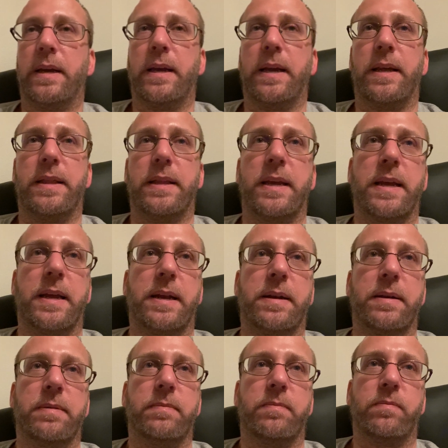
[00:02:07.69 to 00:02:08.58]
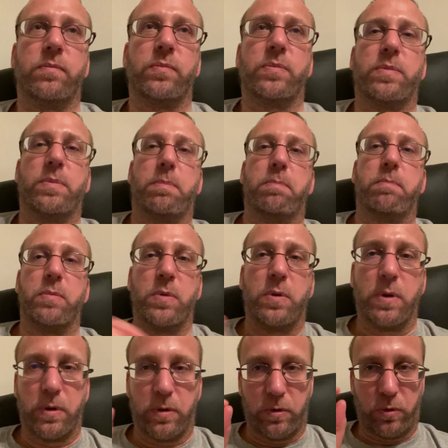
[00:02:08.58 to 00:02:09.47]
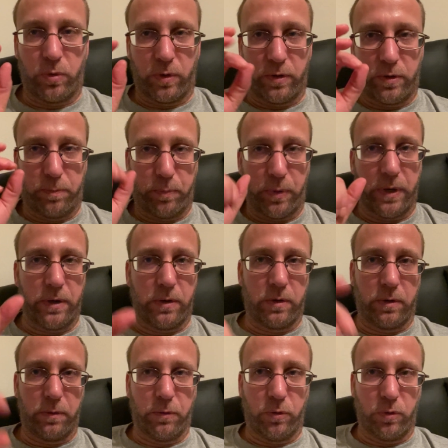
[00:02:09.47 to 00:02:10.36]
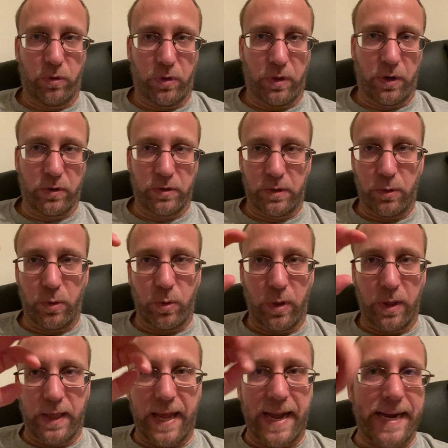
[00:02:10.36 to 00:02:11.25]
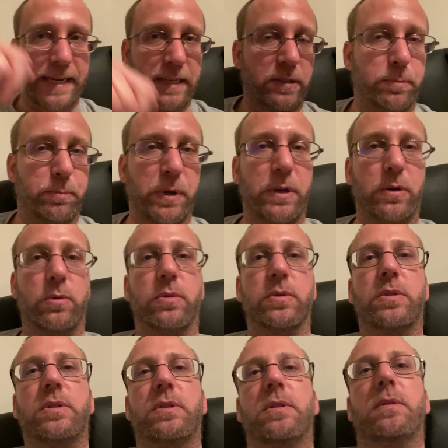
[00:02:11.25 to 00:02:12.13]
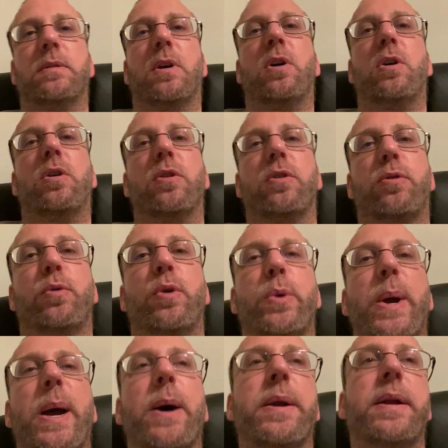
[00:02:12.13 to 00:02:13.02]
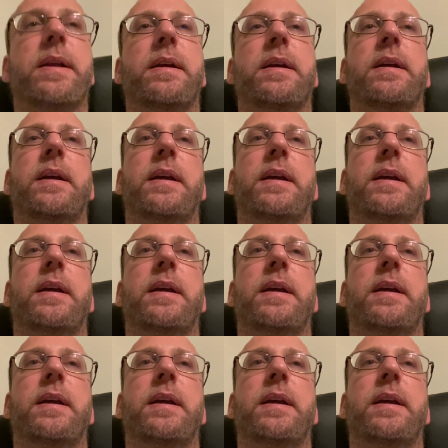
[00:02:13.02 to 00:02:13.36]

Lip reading: And then it sort of there's little lie sprinkles all throughout it.